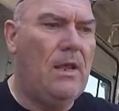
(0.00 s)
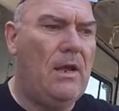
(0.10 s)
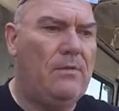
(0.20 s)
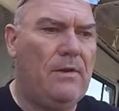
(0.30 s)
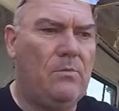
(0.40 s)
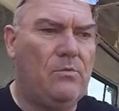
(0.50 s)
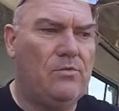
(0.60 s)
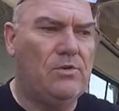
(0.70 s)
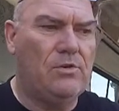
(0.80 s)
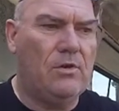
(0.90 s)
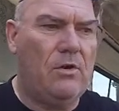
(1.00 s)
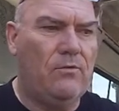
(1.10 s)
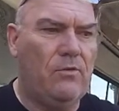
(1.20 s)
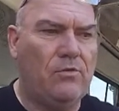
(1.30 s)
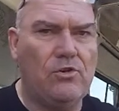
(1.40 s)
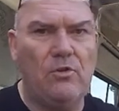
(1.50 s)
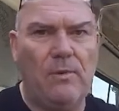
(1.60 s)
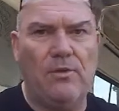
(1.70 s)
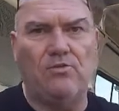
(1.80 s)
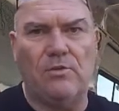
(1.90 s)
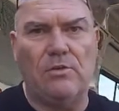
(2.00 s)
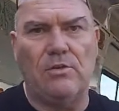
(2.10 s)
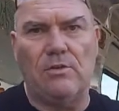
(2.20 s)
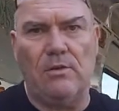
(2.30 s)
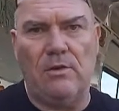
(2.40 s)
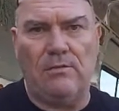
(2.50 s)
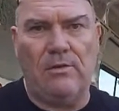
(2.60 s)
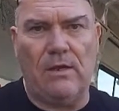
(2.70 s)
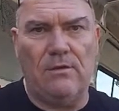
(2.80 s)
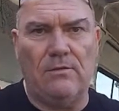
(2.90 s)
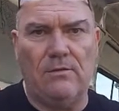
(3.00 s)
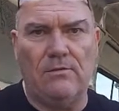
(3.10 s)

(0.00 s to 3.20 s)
And that was, I've got two batteries in the van,